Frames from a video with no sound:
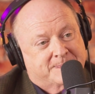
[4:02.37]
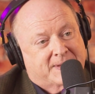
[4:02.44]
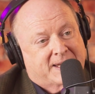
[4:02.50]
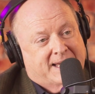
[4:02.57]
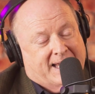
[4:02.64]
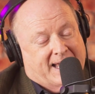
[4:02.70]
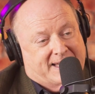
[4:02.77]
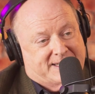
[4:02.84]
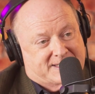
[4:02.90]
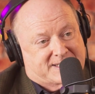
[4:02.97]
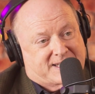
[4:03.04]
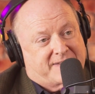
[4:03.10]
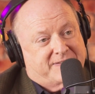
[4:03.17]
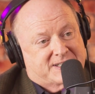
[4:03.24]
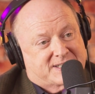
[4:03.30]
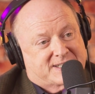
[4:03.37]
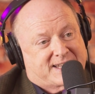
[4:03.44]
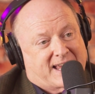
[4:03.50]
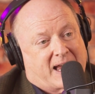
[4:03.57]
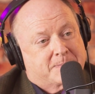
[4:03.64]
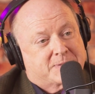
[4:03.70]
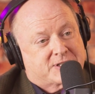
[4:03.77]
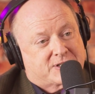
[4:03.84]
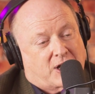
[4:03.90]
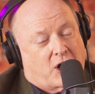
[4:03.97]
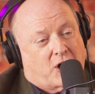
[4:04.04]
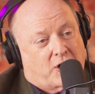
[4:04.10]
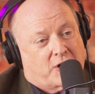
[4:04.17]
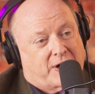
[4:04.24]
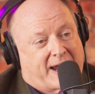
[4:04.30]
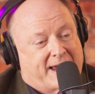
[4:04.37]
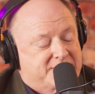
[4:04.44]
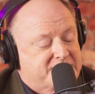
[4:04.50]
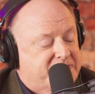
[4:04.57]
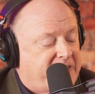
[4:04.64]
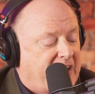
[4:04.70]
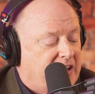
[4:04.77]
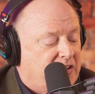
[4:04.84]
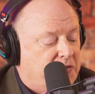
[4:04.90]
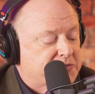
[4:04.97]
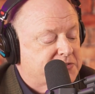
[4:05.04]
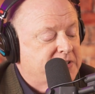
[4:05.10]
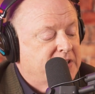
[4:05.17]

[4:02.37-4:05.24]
Mm-hmm. And the 7 steps are as follows.